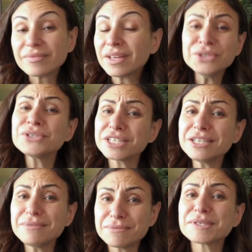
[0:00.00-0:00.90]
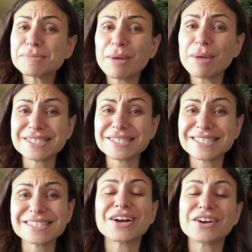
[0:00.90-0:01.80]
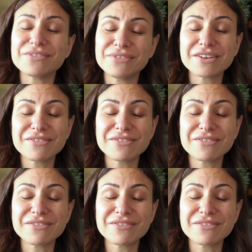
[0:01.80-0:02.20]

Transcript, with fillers: Usually, small businesses are very,